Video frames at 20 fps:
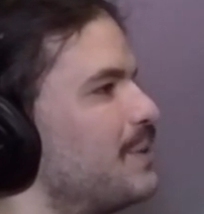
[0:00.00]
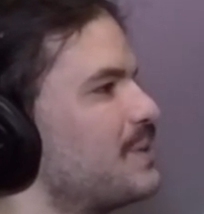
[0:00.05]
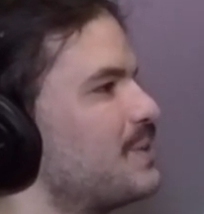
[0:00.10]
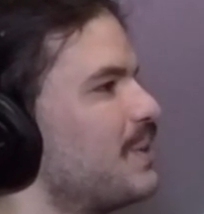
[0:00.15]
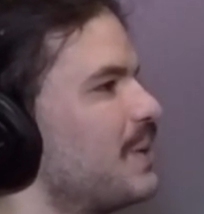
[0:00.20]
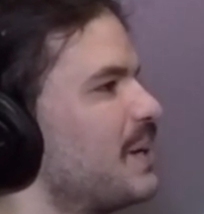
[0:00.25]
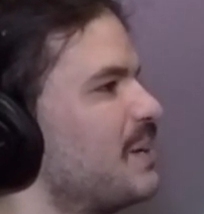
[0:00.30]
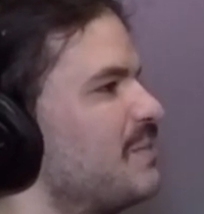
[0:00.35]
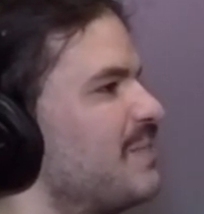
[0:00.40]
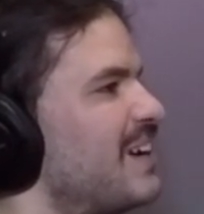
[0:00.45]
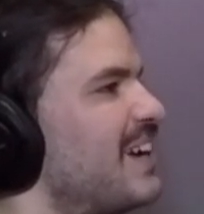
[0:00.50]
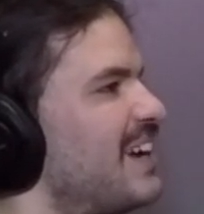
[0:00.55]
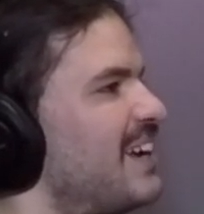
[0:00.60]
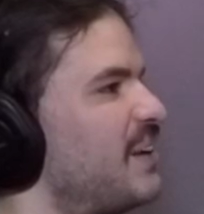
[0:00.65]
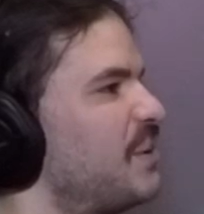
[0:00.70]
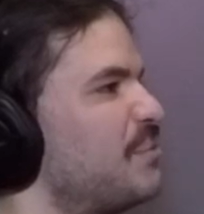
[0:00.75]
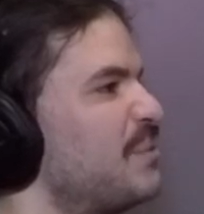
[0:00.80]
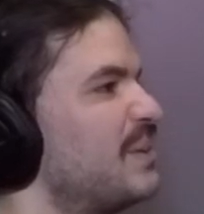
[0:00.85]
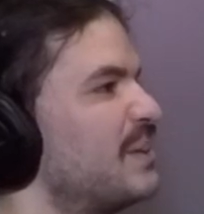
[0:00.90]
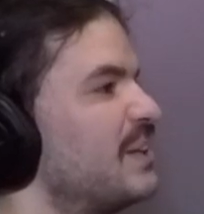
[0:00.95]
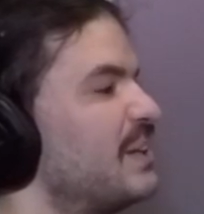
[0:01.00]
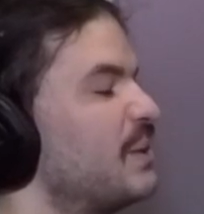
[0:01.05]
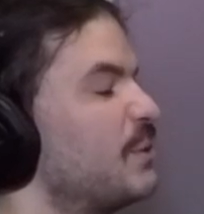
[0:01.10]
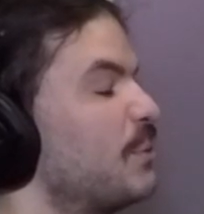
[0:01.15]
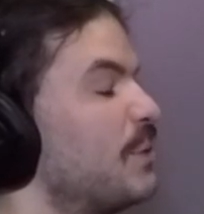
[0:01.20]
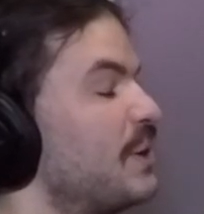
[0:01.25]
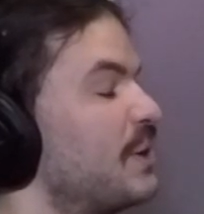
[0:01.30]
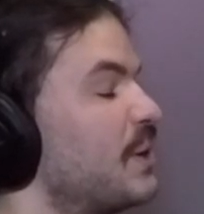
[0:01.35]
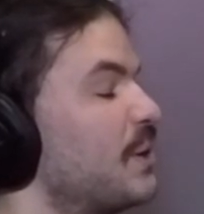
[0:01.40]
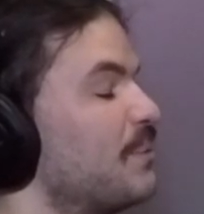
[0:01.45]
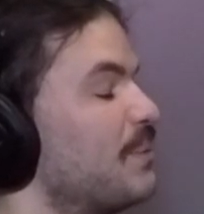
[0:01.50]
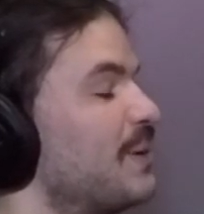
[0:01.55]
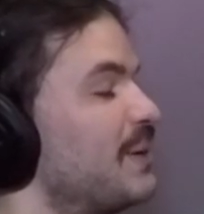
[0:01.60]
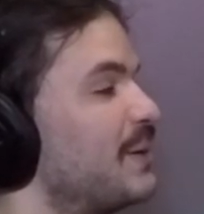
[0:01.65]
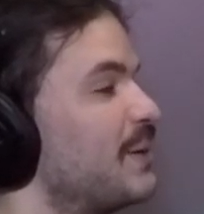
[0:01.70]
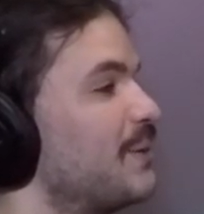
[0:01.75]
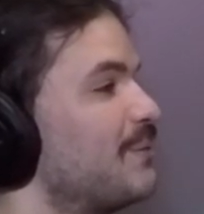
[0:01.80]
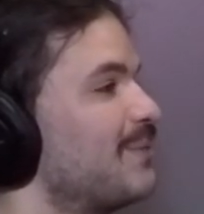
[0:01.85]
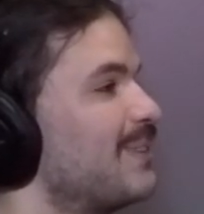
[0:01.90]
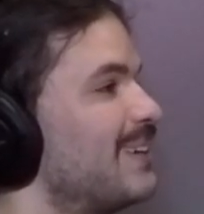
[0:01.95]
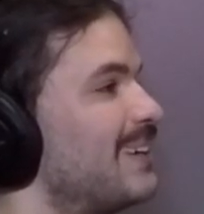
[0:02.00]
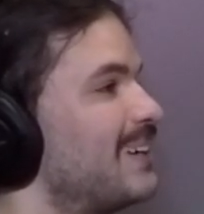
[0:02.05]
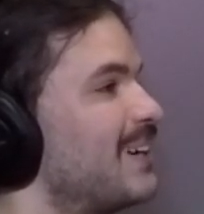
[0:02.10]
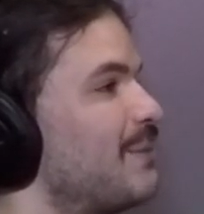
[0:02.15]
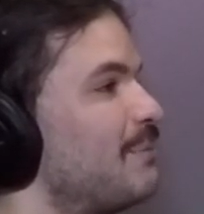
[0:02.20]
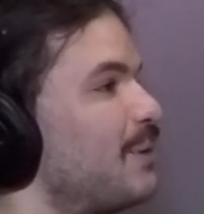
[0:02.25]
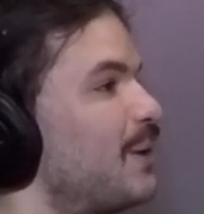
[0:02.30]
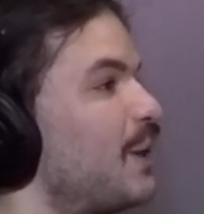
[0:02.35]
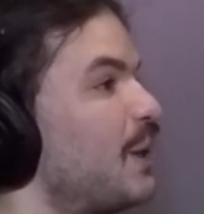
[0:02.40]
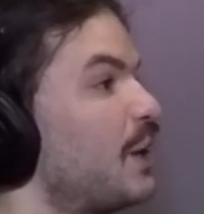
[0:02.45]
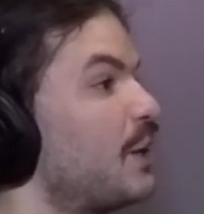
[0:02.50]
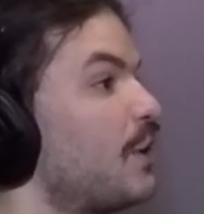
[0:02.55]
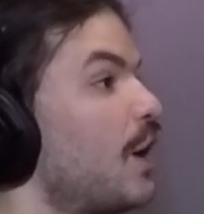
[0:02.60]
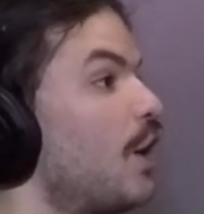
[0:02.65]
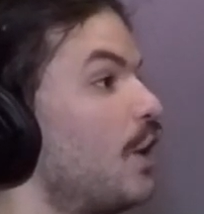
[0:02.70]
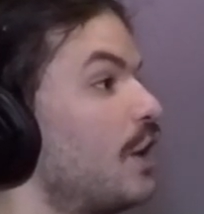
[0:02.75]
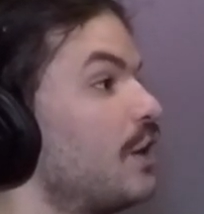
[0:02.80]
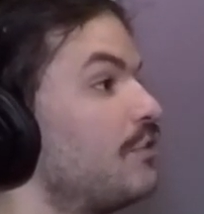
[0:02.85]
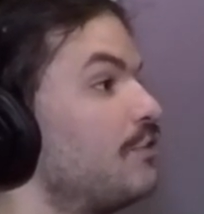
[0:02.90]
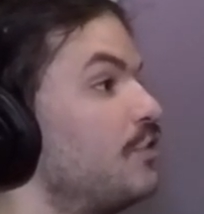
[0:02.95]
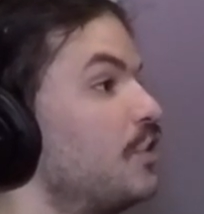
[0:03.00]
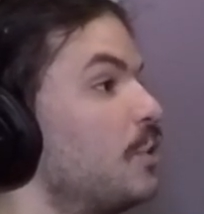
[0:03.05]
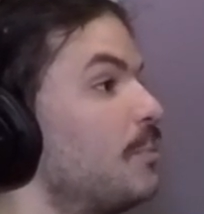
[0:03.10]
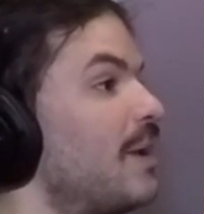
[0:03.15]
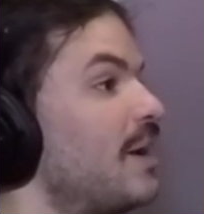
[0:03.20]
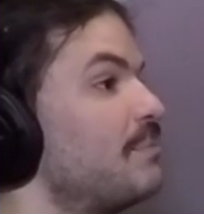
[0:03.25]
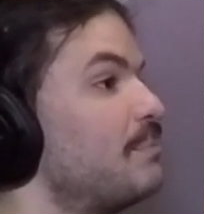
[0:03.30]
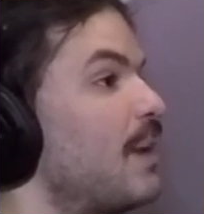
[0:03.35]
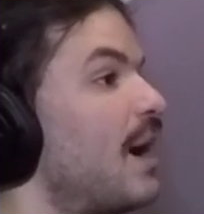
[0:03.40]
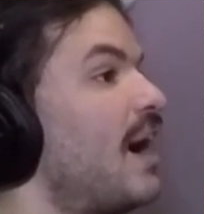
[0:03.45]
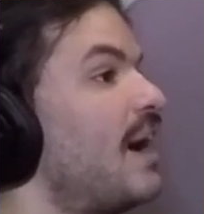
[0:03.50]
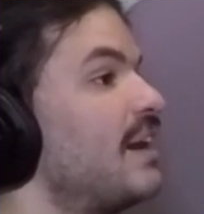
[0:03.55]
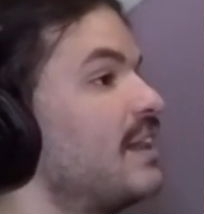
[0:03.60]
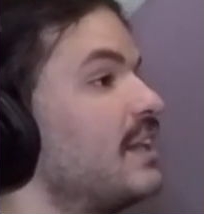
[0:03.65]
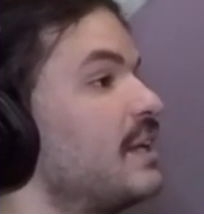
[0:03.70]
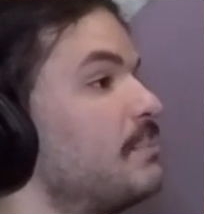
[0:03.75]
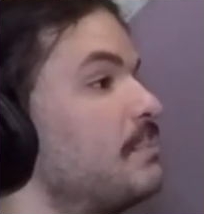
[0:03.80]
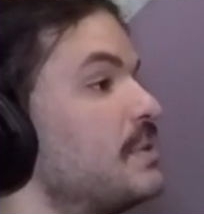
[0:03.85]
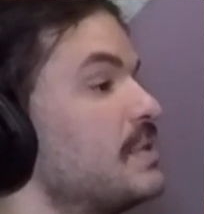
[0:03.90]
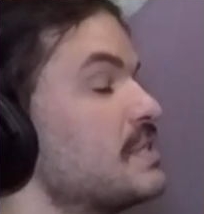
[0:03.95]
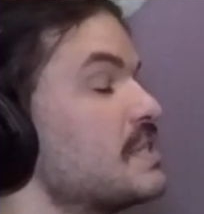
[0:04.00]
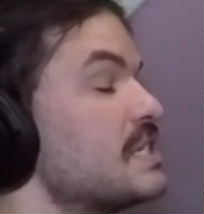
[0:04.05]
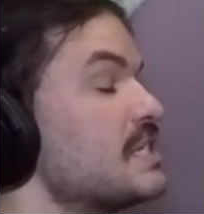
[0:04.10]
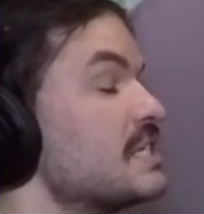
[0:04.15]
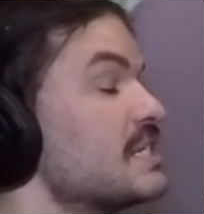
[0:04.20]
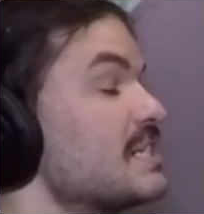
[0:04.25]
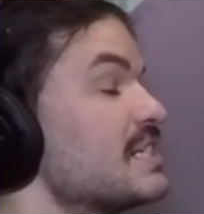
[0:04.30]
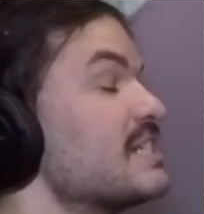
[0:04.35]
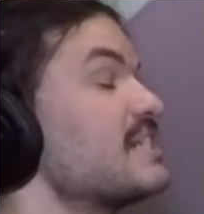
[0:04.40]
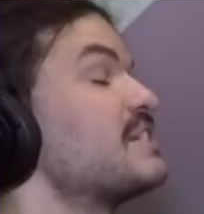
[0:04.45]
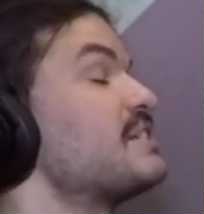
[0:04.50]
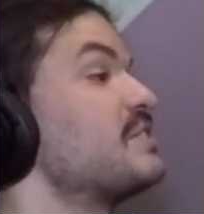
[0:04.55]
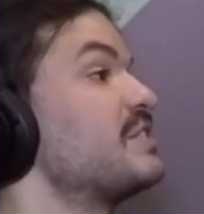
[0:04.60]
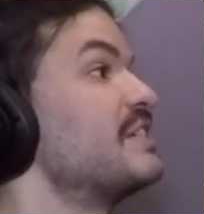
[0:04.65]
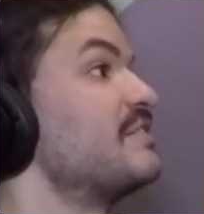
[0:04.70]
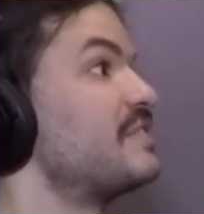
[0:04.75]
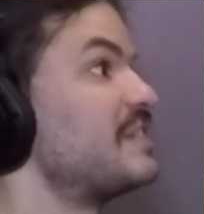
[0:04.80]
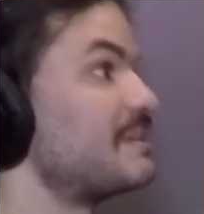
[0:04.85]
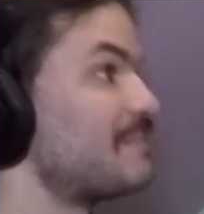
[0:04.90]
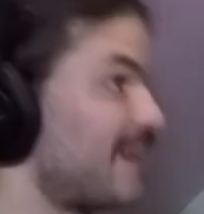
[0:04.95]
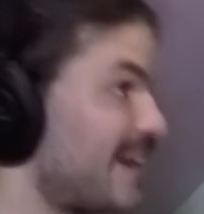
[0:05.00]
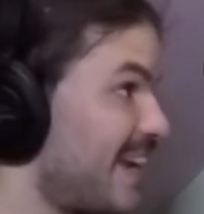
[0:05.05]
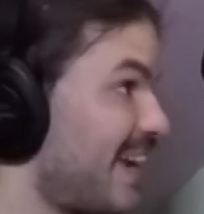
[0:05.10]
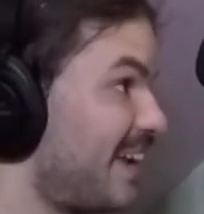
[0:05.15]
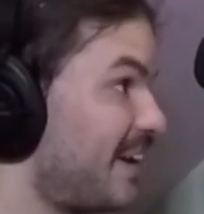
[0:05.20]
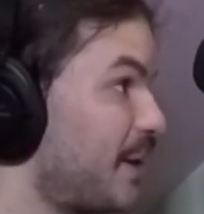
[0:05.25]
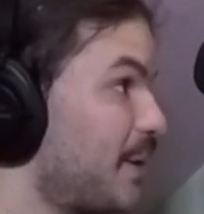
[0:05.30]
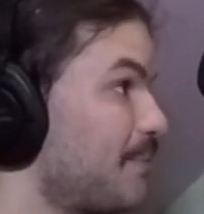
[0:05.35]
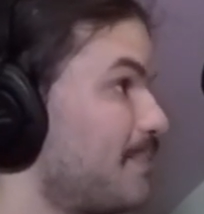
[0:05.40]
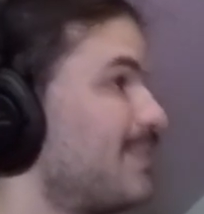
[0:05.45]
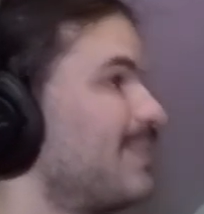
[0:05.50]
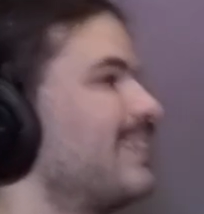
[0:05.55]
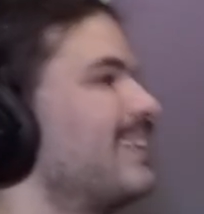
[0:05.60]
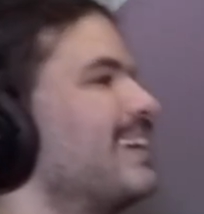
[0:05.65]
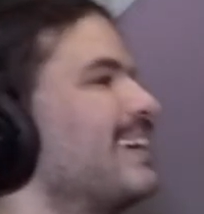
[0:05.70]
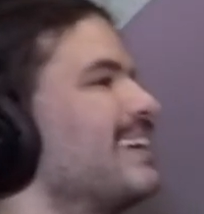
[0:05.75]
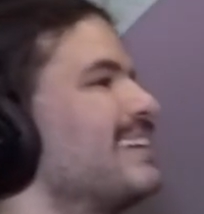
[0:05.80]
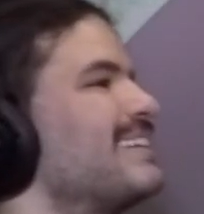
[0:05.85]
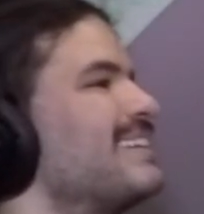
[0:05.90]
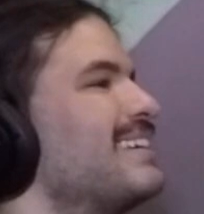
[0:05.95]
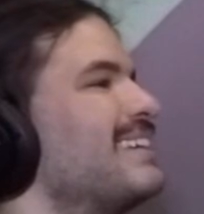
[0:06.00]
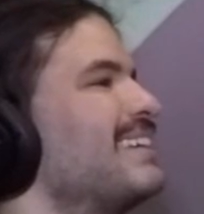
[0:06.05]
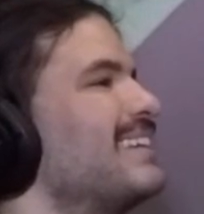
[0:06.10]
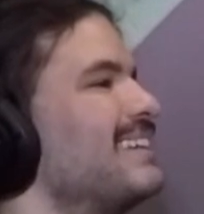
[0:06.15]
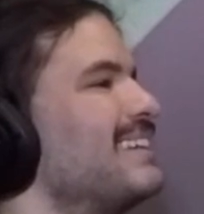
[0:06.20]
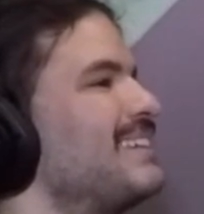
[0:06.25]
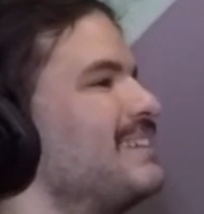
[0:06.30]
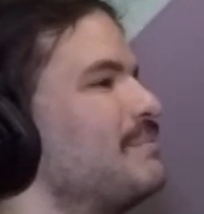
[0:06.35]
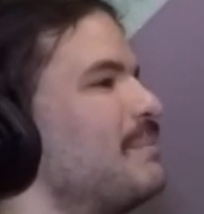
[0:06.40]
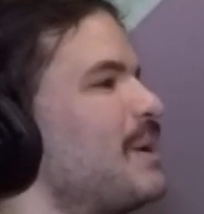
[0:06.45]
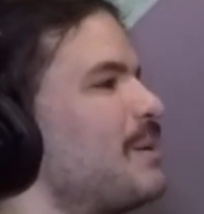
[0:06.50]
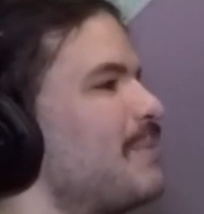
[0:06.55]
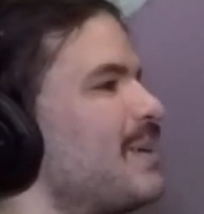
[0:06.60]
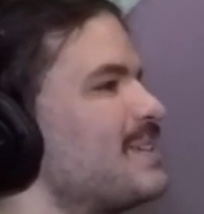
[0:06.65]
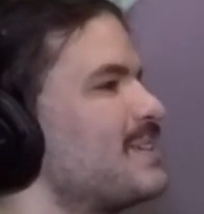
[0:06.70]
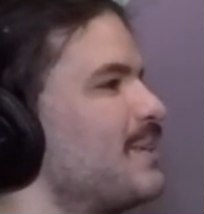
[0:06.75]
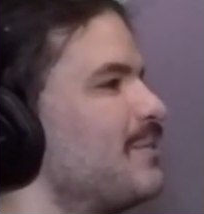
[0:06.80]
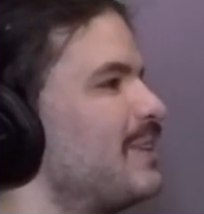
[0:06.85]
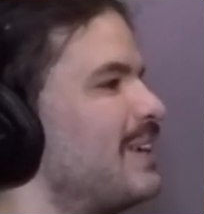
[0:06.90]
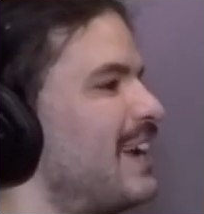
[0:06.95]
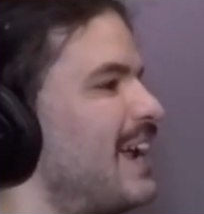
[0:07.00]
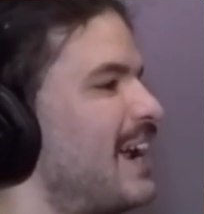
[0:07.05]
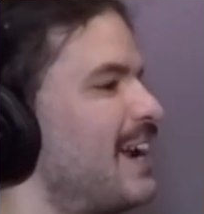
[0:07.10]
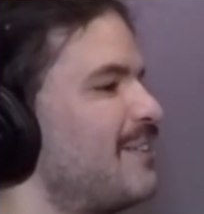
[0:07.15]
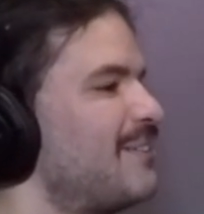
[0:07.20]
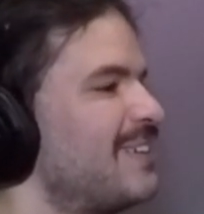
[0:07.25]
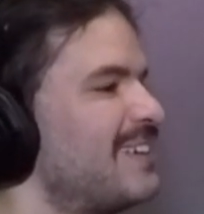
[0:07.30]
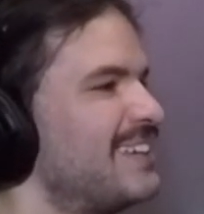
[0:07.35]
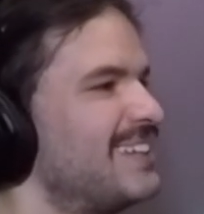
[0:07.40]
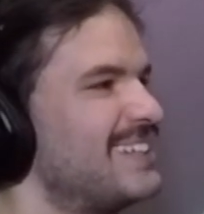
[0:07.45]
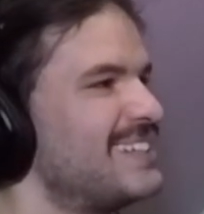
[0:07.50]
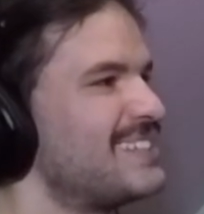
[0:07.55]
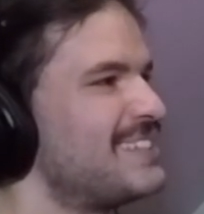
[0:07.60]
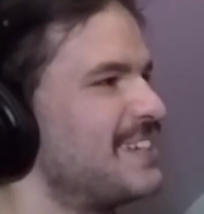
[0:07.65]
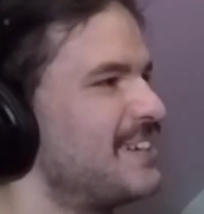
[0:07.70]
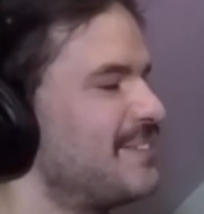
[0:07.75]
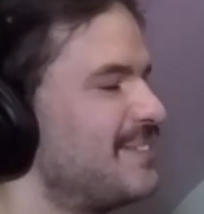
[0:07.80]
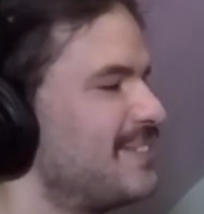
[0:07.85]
So like in my head, I'll be like, wake up, wake up, wake up, and I'll like feel my body like being like lifting my head up, like to make myself get out of it and stuff.